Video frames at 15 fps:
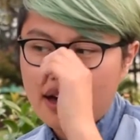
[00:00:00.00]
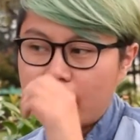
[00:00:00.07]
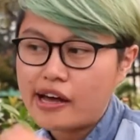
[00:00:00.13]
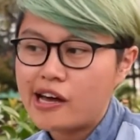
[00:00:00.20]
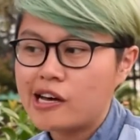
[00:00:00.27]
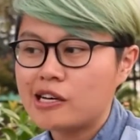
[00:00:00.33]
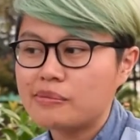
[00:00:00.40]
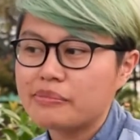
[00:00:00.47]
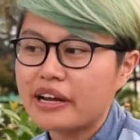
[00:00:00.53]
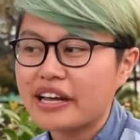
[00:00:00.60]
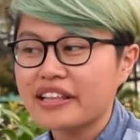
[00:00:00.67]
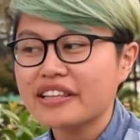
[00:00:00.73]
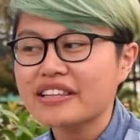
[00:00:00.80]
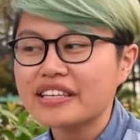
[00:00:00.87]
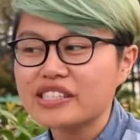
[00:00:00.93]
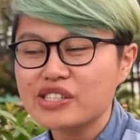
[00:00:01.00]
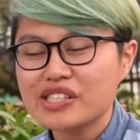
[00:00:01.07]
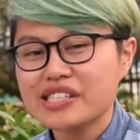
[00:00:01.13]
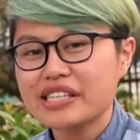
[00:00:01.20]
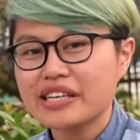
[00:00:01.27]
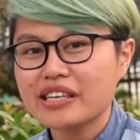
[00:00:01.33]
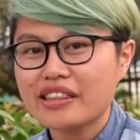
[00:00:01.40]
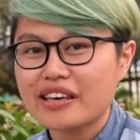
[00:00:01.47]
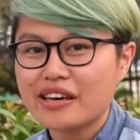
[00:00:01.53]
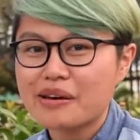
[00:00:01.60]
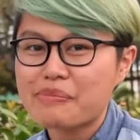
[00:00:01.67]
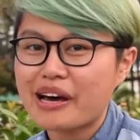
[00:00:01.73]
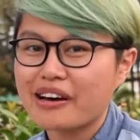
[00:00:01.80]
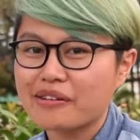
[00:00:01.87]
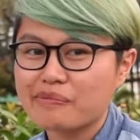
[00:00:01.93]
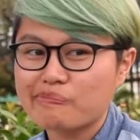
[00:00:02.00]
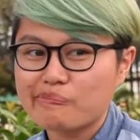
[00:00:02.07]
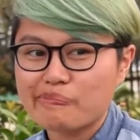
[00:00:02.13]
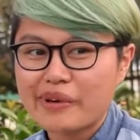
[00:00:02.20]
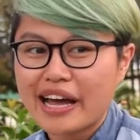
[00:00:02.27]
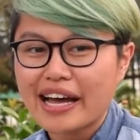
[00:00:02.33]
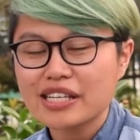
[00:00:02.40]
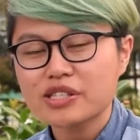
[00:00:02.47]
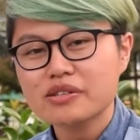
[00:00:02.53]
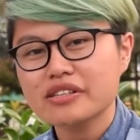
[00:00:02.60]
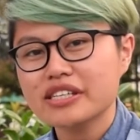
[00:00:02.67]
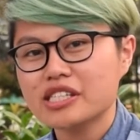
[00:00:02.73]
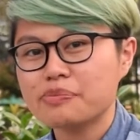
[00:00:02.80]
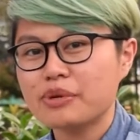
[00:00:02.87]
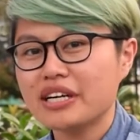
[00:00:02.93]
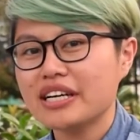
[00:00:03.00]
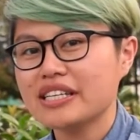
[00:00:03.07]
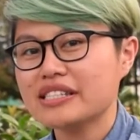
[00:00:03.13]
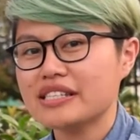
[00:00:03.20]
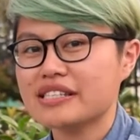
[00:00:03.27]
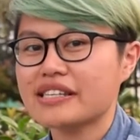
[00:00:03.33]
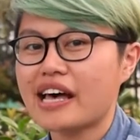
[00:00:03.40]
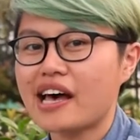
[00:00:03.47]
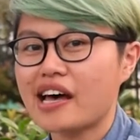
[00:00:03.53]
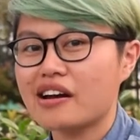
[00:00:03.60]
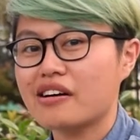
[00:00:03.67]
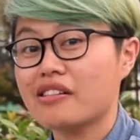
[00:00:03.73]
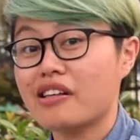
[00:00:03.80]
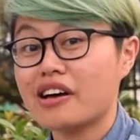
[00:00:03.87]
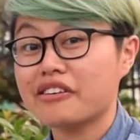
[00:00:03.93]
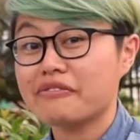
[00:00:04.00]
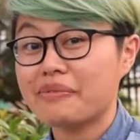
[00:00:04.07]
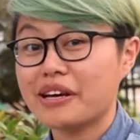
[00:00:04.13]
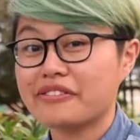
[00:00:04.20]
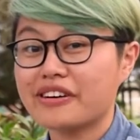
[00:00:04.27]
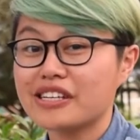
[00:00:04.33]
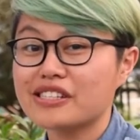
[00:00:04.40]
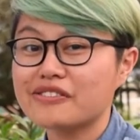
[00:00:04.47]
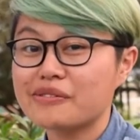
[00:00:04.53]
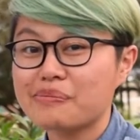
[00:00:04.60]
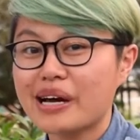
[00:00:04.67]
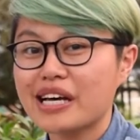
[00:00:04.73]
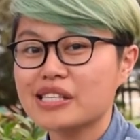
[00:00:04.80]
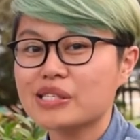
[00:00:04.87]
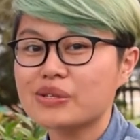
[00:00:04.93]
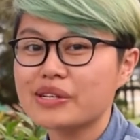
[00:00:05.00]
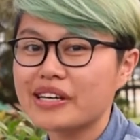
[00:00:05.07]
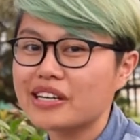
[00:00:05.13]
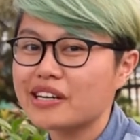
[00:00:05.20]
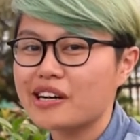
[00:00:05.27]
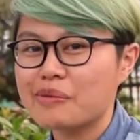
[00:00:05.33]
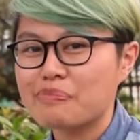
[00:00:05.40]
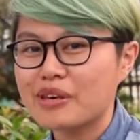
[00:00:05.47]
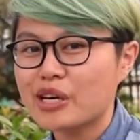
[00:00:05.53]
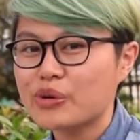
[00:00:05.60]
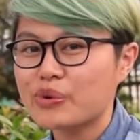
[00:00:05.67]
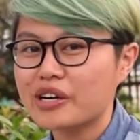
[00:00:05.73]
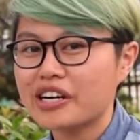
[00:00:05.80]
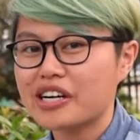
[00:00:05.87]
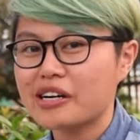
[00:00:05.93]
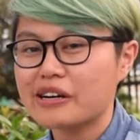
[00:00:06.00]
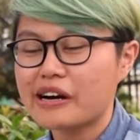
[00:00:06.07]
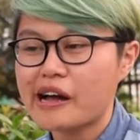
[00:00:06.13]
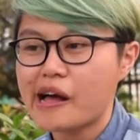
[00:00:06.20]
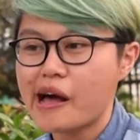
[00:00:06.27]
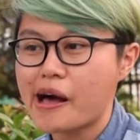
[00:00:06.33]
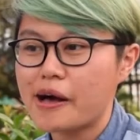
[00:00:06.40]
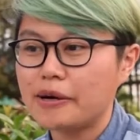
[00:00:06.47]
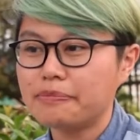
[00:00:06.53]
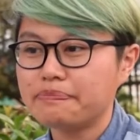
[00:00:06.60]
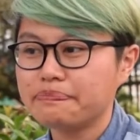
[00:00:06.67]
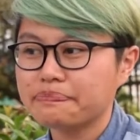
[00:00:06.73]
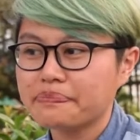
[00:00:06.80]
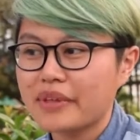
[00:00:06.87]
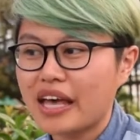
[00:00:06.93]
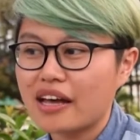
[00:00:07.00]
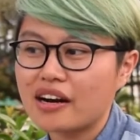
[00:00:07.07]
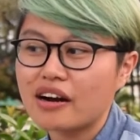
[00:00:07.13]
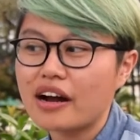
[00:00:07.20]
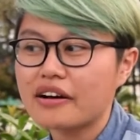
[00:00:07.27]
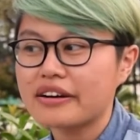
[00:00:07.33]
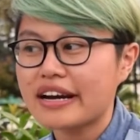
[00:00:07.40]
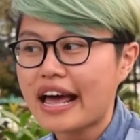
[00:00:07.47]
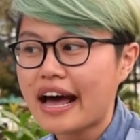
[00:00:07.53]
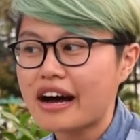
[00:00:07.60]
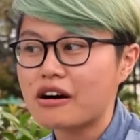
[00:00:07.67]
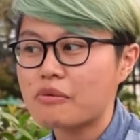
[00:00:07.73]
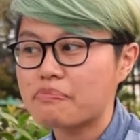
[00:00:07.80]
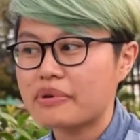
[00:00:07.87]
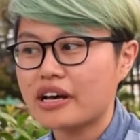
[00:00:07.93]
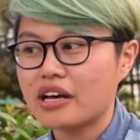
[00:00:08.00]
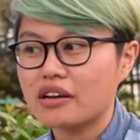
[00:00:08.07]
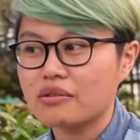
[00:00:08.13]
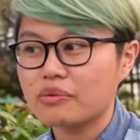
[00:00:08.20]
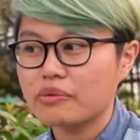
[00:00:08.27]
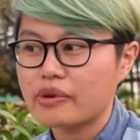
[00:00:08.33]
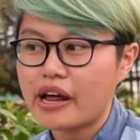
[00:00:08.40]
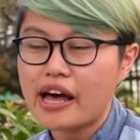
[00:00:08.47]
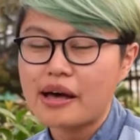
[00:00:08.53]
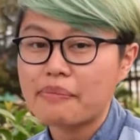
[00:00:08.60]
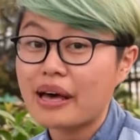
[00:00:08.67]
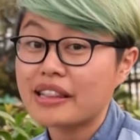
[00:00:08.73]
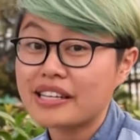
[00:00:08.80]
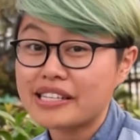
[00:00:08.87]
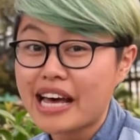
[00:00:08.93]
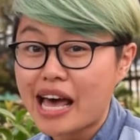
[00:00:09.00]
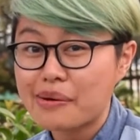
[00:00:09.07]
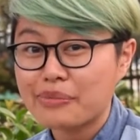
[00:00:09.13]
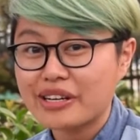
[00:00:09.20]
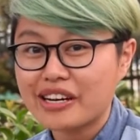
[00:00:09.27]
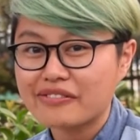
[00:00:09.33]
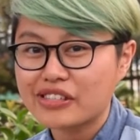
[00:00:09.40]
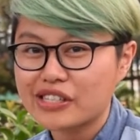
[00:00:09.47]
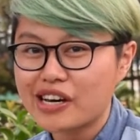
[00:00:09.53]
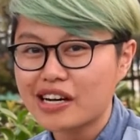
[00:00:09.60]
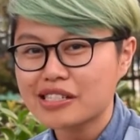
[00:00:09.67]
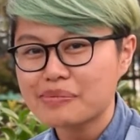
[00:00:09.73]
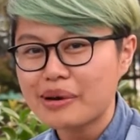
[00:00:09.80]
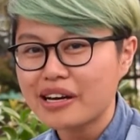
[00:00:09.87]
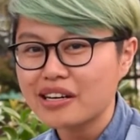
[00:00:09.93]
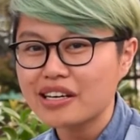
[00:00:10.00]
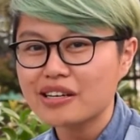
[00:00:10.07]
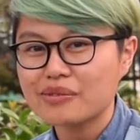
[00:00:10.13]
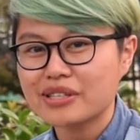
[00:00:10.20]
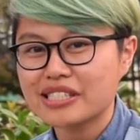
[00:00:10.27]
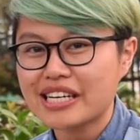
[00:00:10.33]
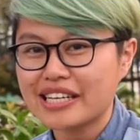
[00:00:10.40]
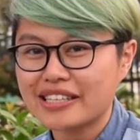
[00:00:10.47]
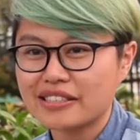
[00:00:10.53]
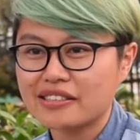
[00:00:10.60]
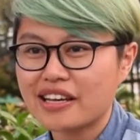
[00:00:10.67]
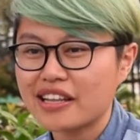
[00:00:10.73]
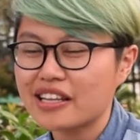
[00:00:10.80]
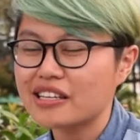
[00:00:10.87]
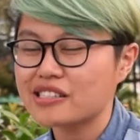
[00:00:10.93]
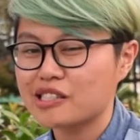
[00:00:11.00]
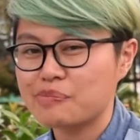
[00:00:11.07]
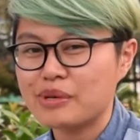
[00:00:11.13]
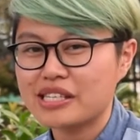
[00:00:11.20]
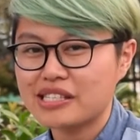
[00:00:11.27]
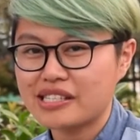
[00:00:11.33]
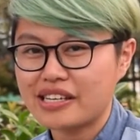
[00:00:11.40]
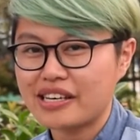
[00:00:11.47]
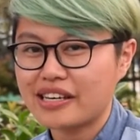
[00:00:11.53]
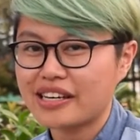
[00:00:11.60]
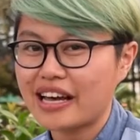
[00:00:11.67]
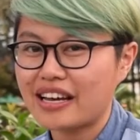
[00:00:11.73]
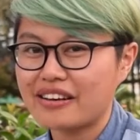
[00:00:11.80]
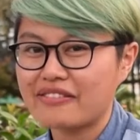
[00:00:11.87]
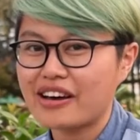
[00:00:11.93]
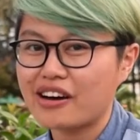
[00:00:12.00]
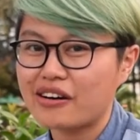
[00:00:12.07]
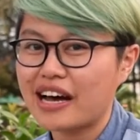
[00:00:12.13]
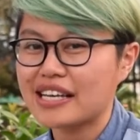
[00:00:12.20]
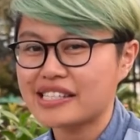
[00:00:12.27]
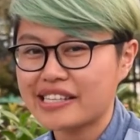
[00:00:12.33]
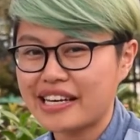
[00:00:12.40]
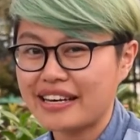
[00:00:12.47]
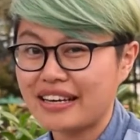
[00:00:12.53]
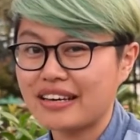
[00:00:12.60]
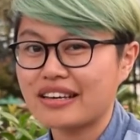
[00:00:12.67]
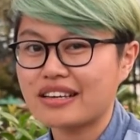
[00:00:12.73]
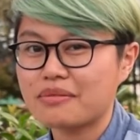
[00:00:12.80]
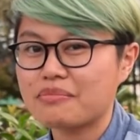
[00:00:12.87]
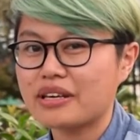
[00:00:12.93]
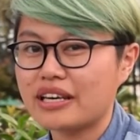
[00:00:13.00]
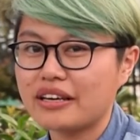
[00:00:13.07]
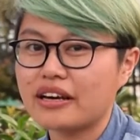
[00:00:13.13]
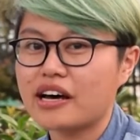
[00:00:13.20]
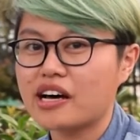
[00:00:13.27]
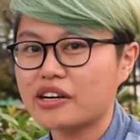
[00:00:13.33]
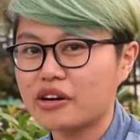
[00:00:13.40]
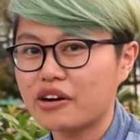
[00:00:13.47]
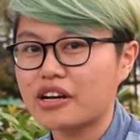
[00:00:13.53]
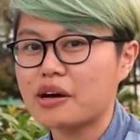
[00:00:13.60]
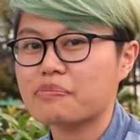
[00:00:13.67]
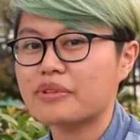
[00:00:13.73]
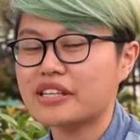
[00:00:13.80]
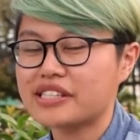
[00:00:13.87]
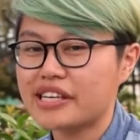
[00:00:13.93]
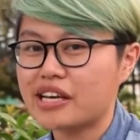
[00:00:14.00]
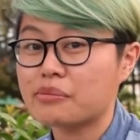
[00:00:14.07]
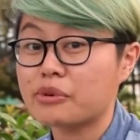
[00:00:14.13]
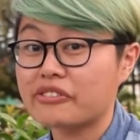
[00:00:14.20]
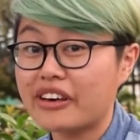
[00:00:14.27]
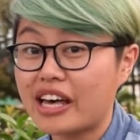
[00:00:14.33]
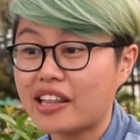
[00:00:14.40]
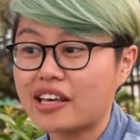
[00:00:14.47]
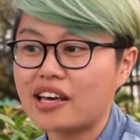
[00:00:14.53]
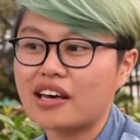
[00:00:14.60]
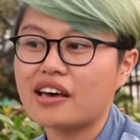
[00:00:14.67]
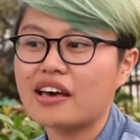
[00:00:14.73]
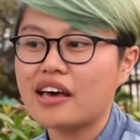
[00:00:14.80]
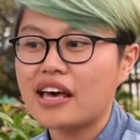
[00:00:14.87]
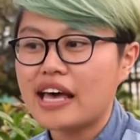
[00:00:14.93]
I think the interesting thing about my high school experience is that a lot of my friends from high school ended up being queer, and are out now, but at the time we never talked about it, which I think speaks to kind of how isolating it can be growing up in the San Gabriel Valley